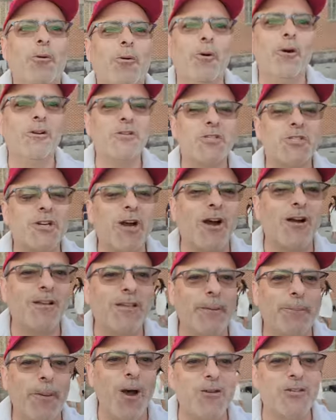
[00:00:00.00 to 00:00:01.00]
We're starting
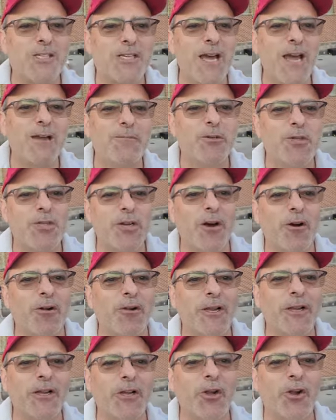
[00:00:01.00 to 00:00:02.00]
the post-game show
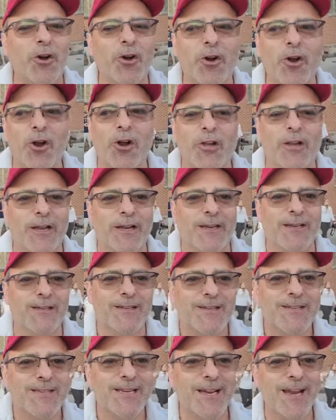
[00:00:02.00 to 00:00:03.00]
a little early
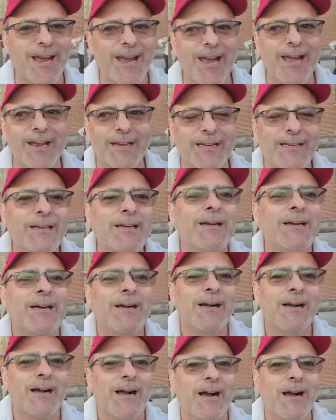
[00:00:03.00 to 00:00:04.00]
today.
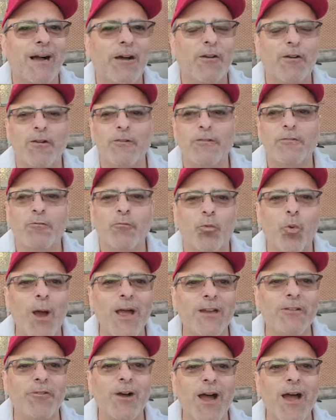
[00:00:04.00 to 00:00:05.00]
Uh,
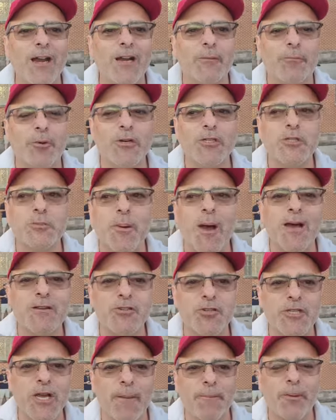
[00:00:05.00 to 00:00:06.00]
Wayne Viener, Bruce
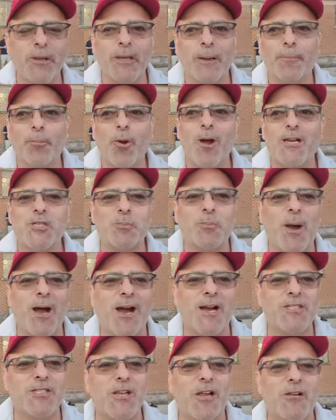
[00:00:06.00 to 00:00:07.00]
Rogers up in the press
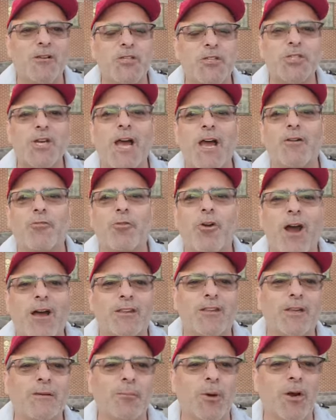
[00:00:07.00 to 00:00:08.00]
box. Oh, Jack
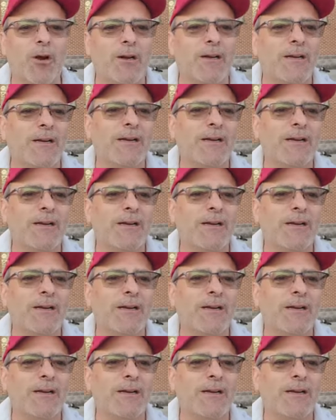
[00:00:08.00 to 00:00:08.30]
Rothenberg,